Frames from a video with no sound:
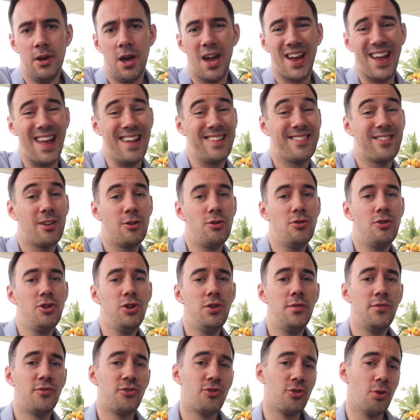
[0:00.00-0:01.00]
Okay, so
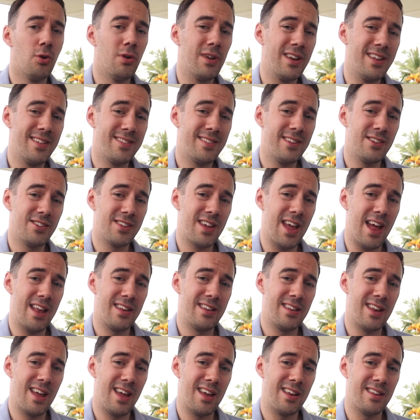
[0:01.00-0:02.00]
you've shortlisted your
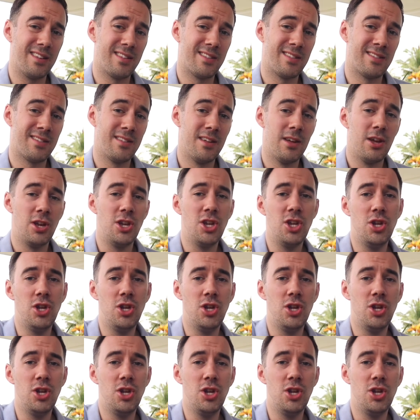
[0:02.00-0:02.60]
candidates,